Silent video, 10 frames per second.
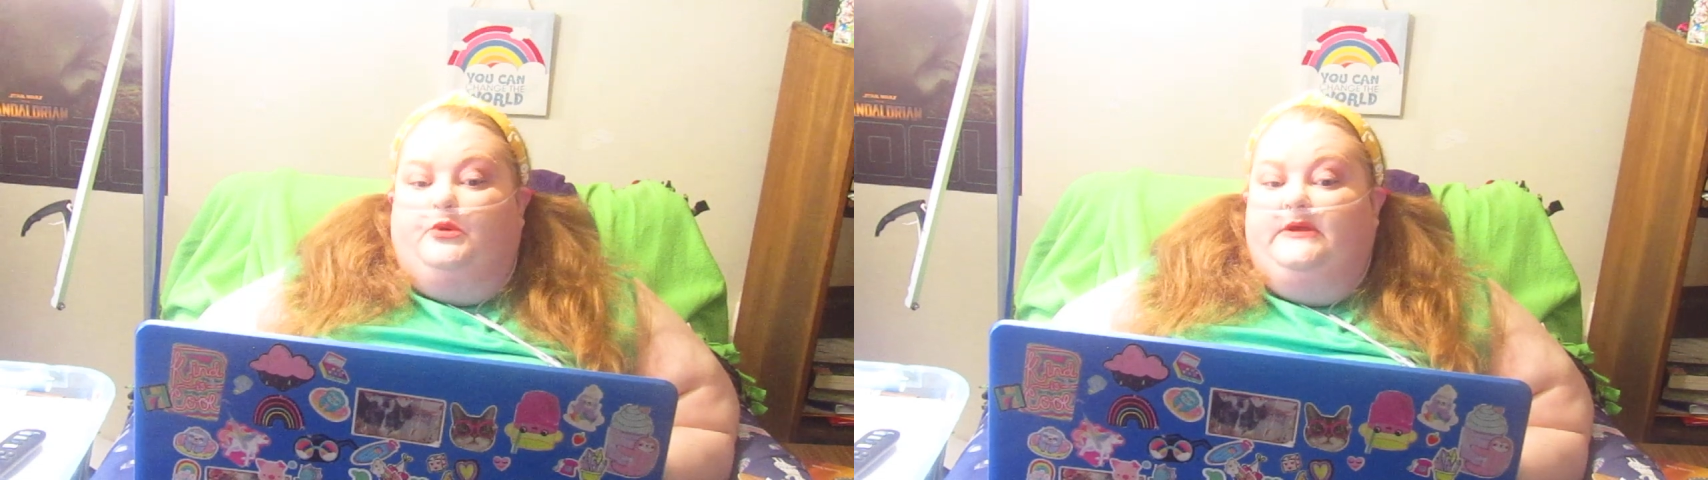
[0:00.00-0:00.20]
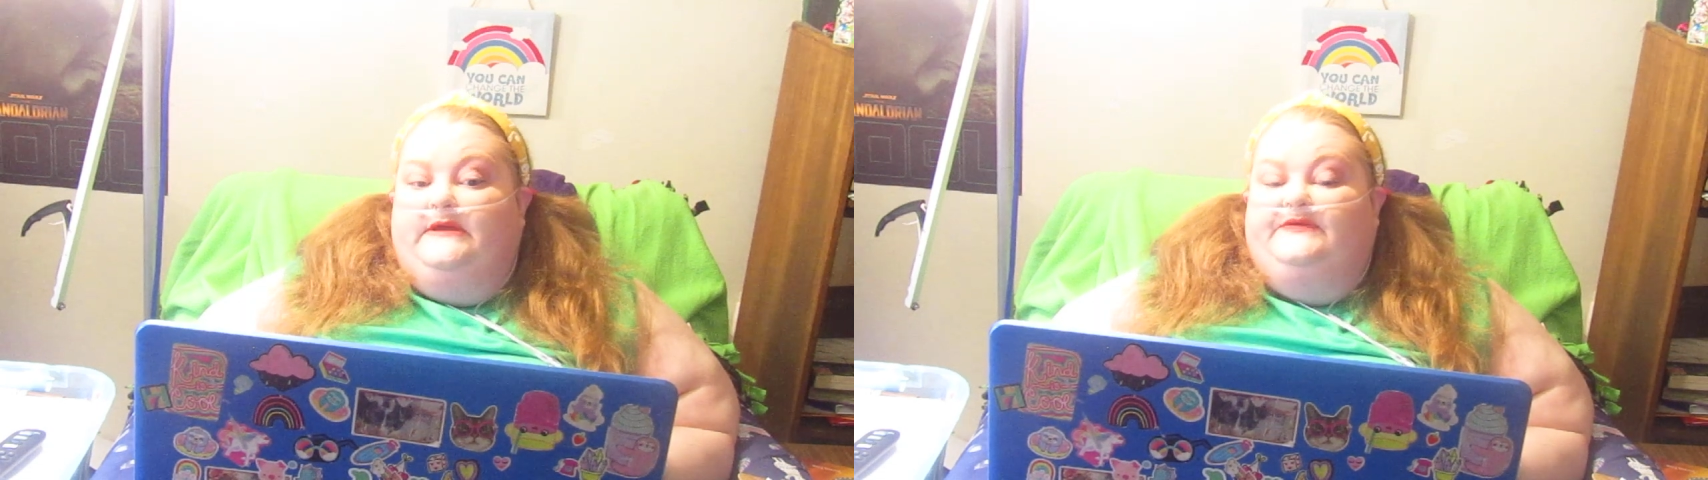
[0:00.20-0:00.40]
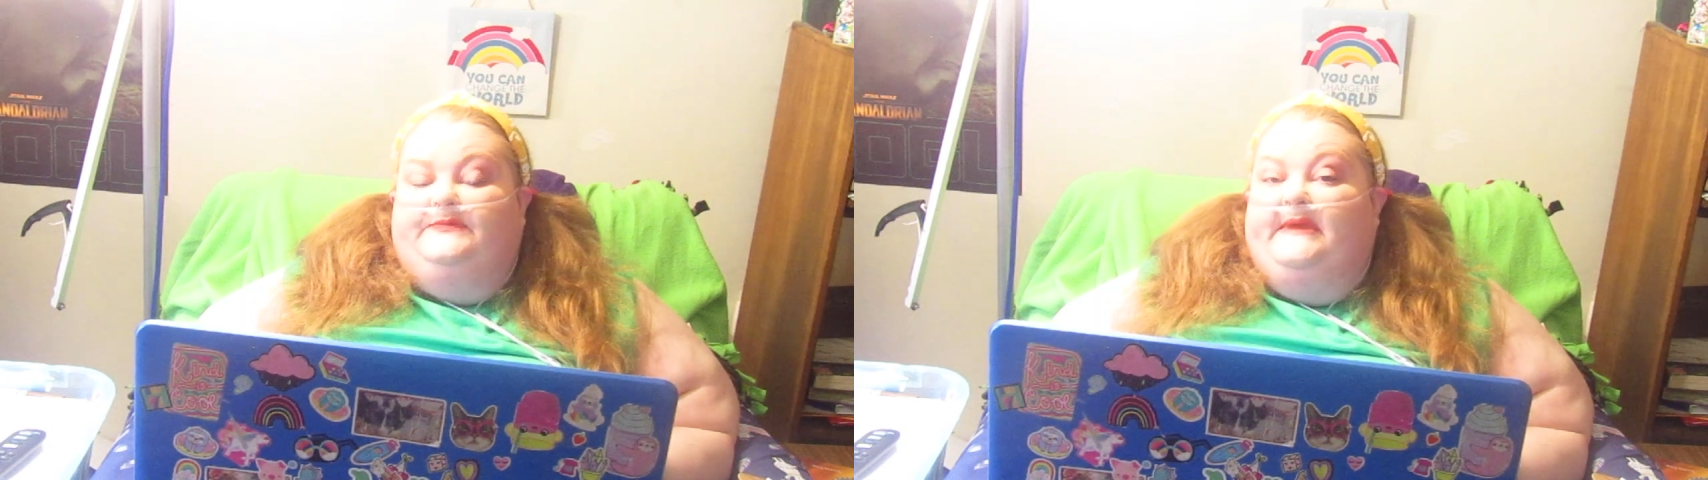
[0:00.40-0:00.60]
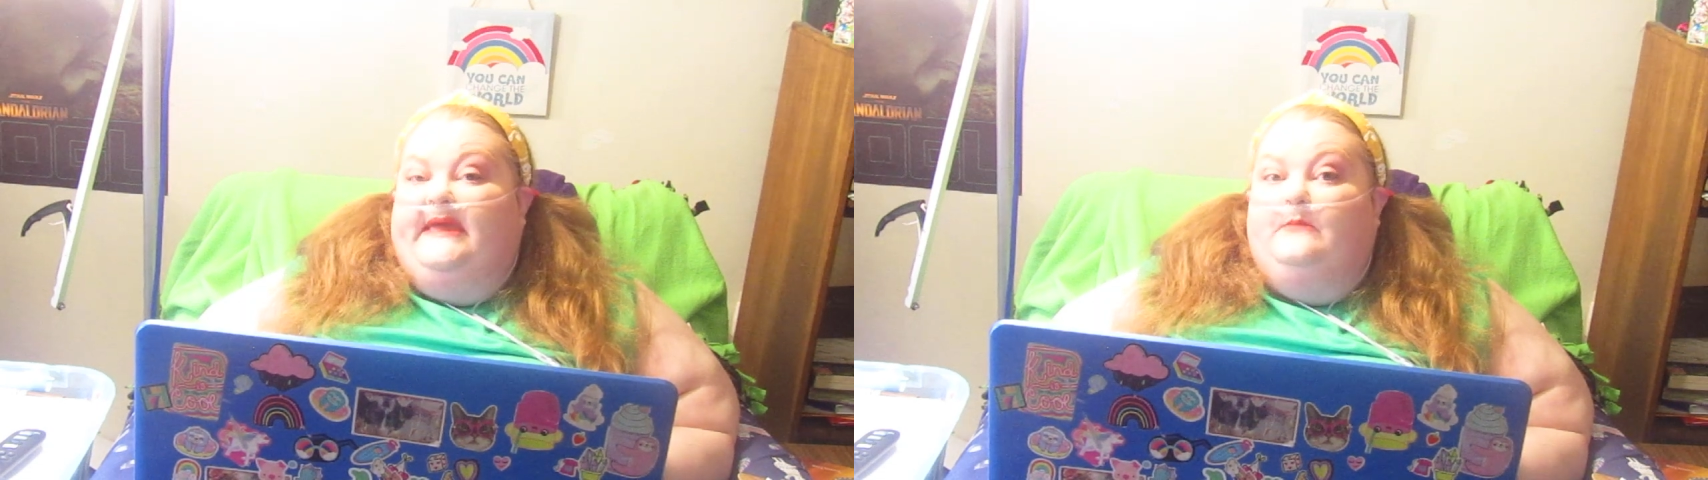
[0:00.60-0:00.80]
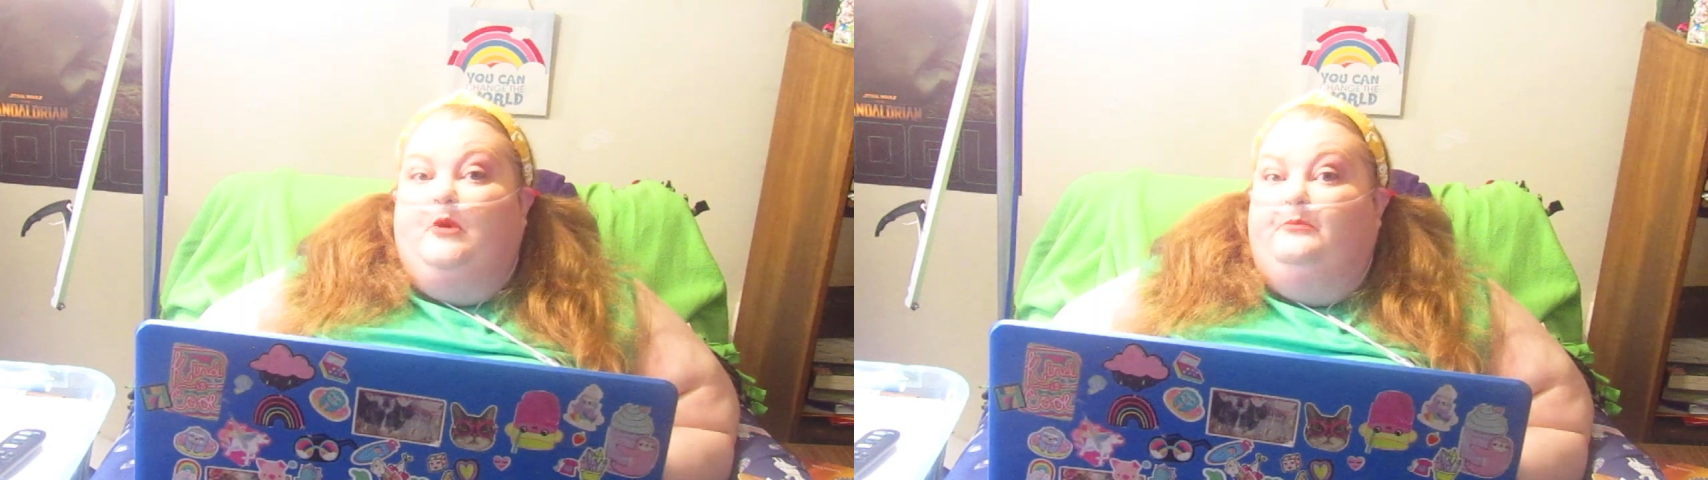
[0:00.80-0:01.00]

priests became